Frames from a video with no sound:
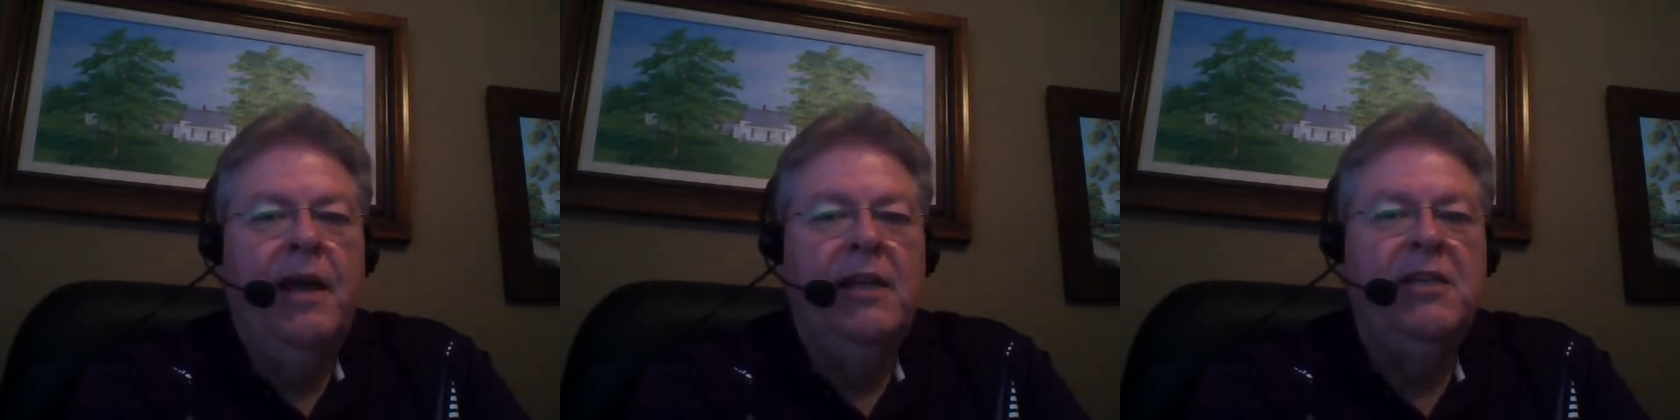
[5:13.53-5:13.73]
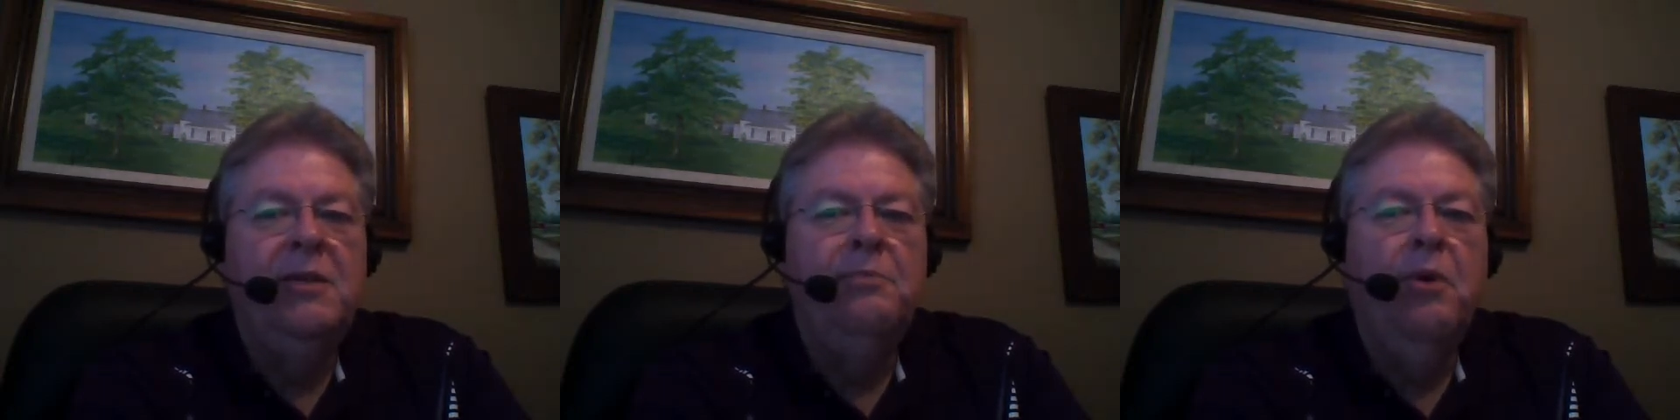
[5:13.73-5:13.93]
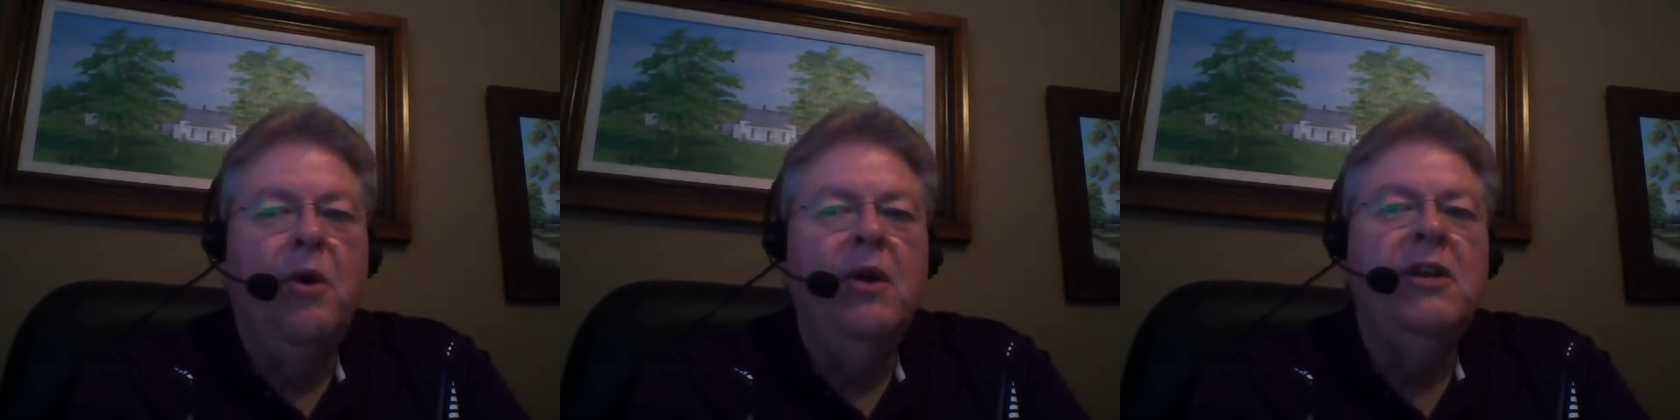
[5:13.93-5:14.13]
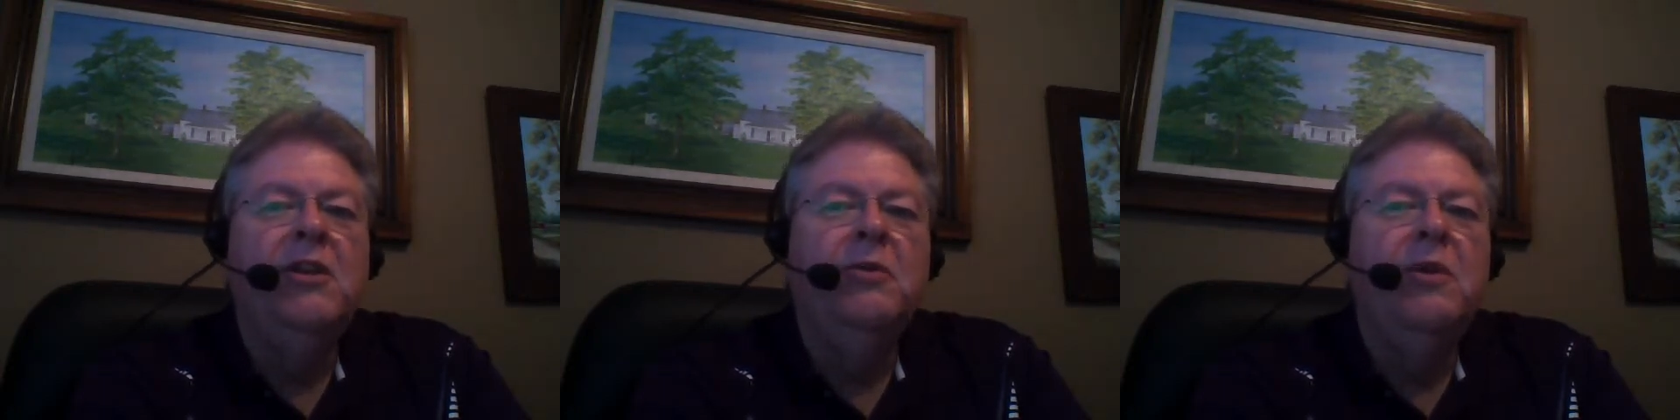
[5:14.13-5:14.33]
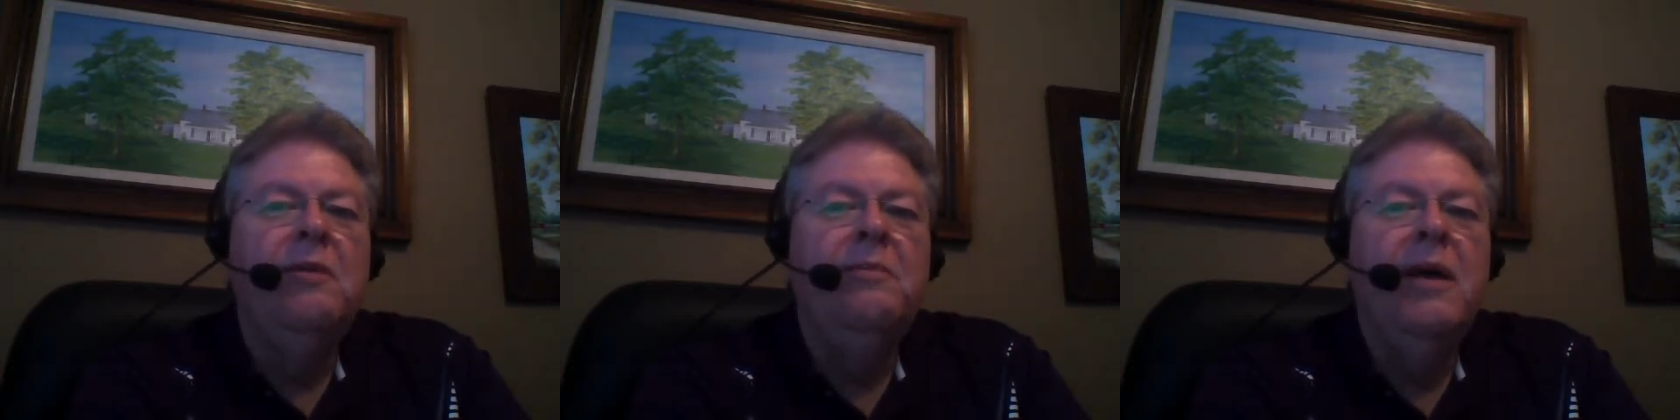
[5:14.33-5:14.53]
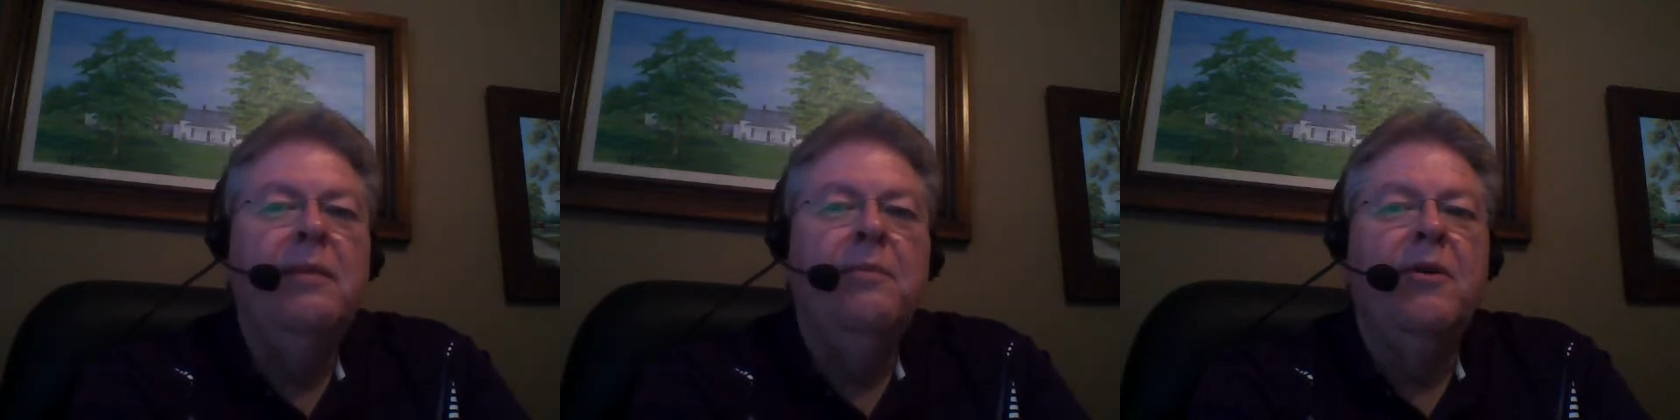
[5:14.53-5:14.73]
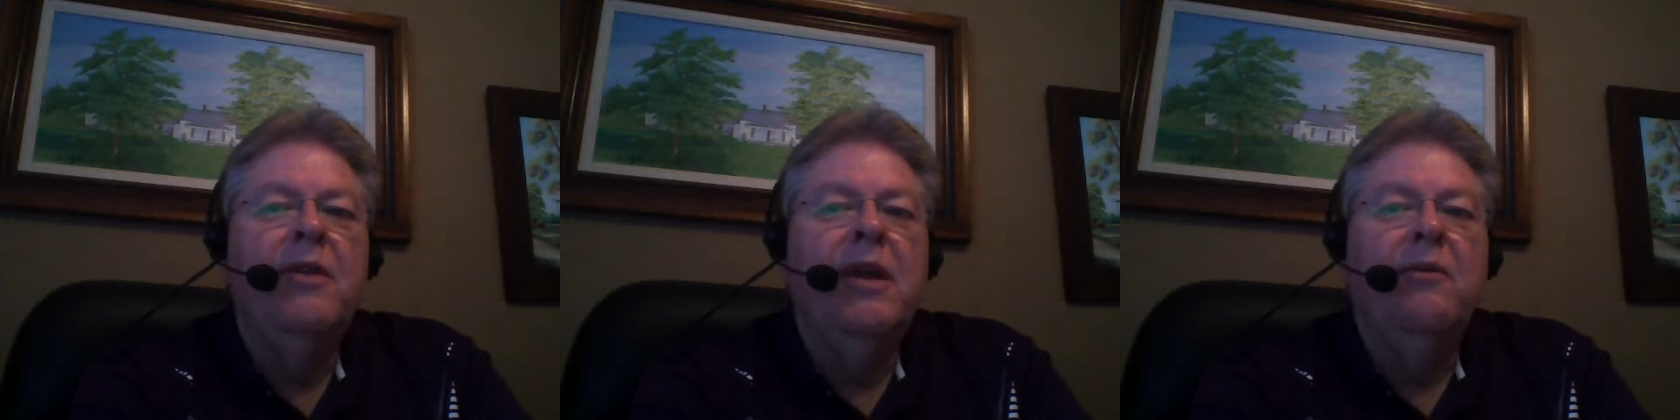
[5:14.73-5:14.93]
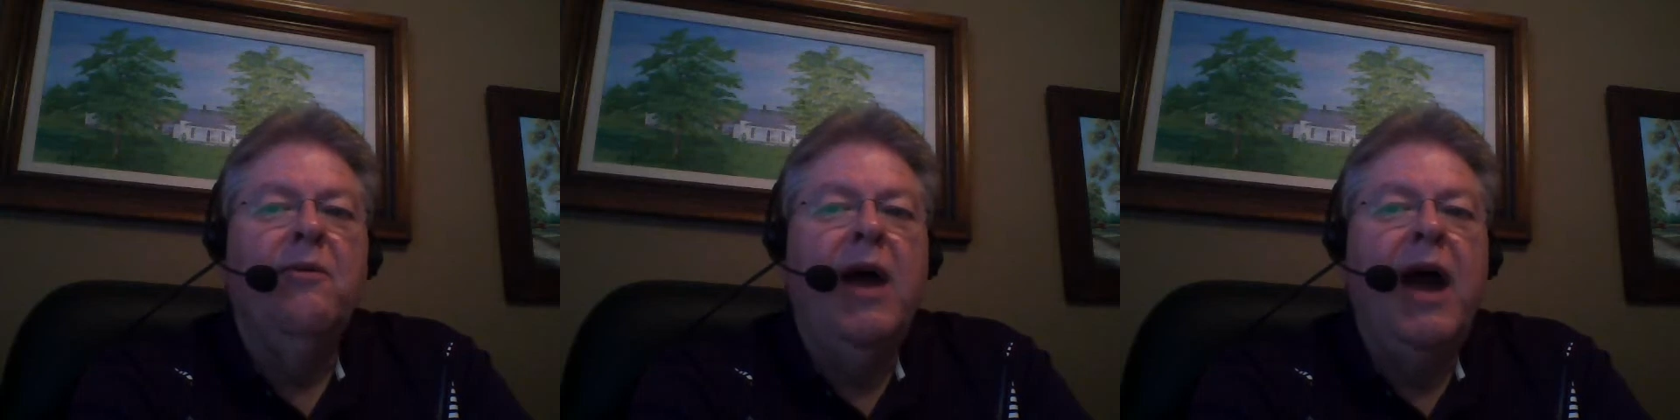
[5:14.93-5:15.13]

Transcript: It's important to remember that